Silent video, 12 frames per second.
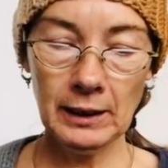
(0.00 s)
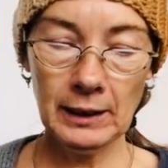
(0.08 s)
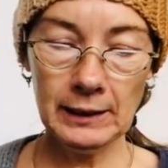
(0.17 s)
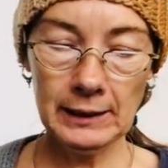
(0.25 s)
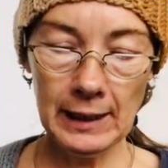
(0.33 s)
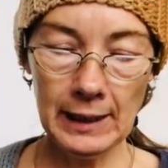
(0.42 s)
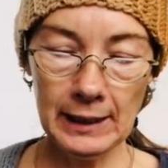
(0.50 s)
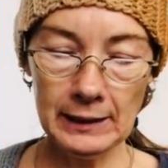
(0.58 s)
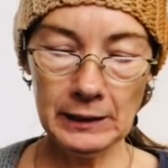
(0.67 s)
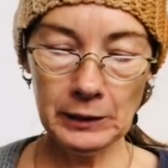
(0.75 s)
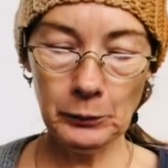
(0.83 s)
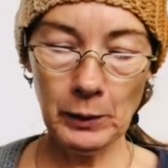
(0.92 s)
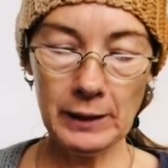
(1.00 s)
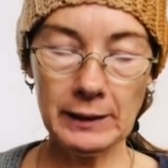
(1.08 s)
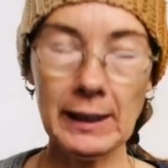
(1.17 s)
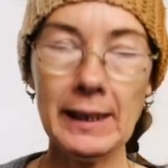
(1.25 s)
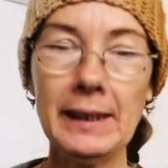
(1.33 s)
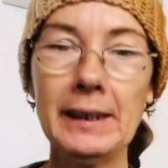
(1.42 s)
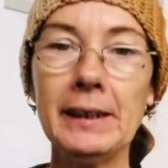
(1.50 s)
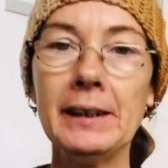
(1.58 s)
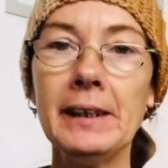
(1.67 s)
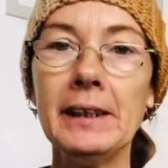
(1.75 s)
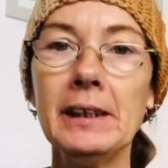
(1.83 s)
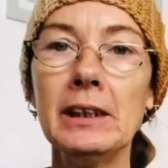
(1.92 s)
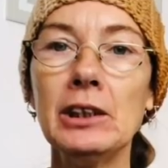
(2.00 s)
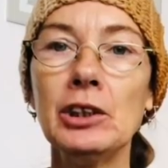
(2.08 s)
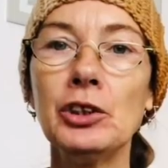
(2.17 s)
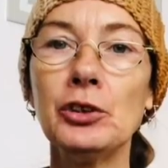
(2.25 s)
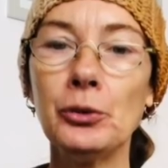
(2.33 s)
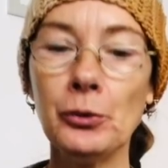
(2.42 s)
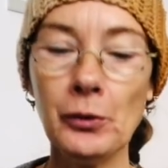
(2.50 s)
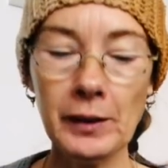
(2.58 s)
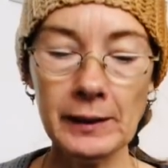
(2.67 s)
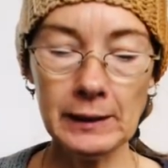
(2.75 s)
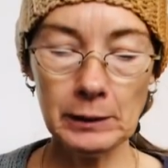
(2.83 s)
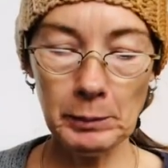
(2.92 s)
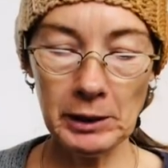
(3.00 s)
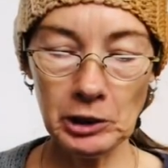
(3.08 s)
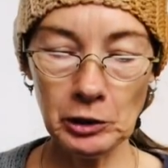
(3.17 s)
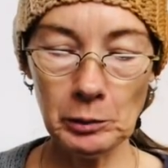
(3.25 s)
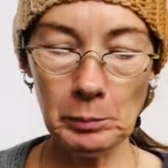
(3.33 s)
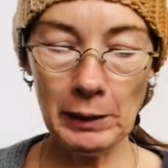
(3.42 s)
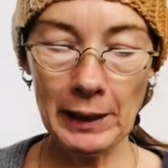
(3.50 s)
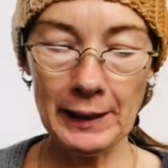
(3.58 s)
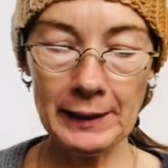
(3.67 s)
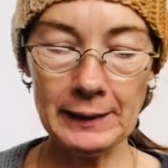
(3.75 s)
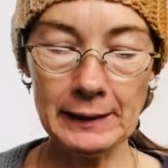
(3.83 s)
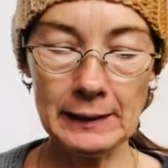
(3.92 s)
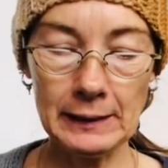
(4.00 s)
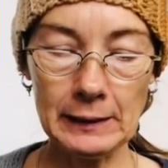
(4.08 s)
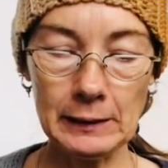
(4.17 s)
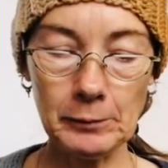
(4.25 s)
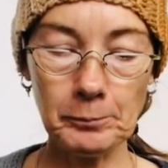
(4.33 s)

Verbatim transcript: And as you are taken into this special place,